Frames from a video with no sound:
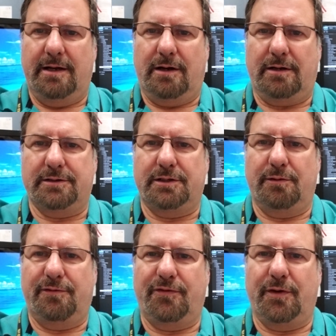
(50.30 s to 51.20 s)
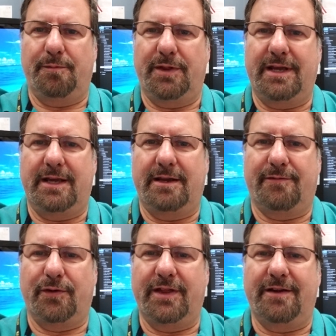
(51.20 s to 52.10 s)
also for
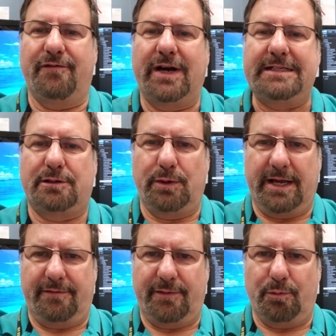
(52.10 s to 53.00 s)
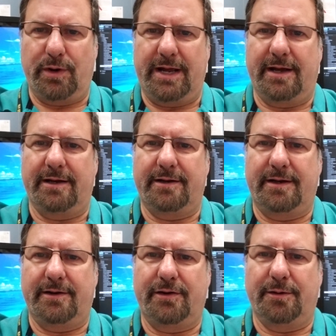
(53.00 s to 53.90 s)
the advice we get from Ray
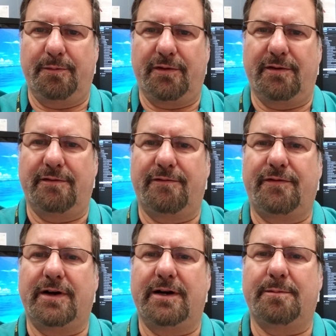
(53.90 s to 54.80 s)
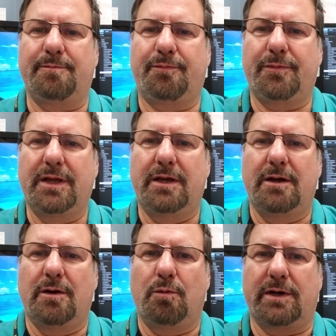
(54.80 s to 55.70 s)
in terms of
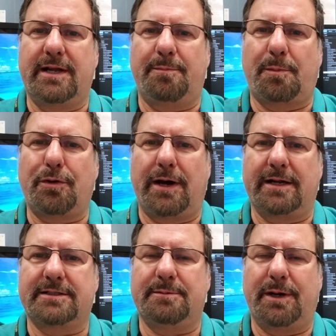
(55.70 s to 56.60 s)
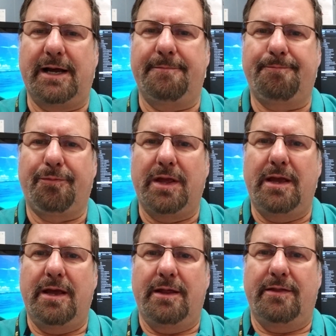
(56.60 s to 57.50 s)
what type of products to buy.
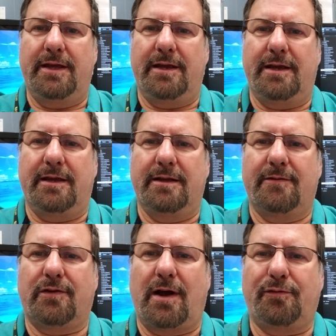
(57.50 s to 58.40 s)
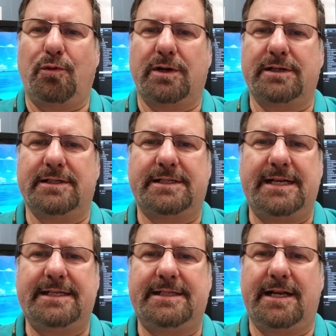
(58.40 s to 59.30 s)
The software is
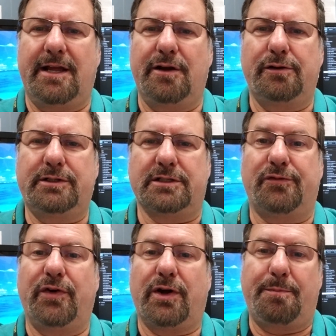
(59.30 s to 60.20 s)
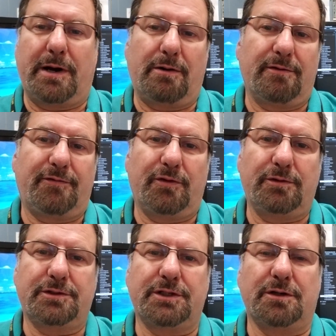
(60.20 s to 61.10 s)
easy to use. It's very
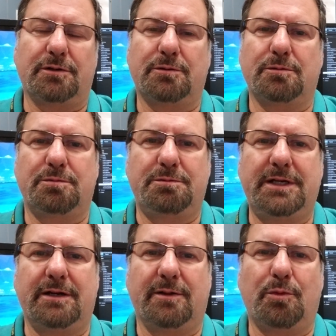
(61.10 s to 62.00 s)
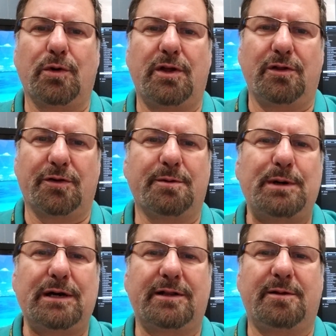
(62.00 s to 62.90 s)
powerful, so the more you learn
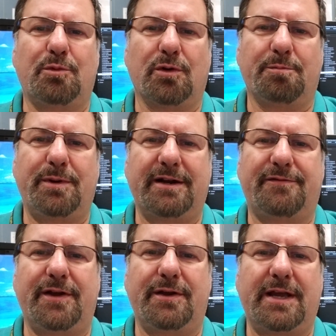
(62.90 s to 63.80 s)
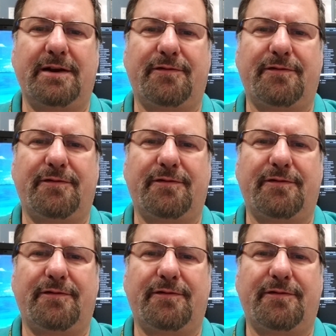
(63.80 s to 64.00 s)
about it, the more benefit you get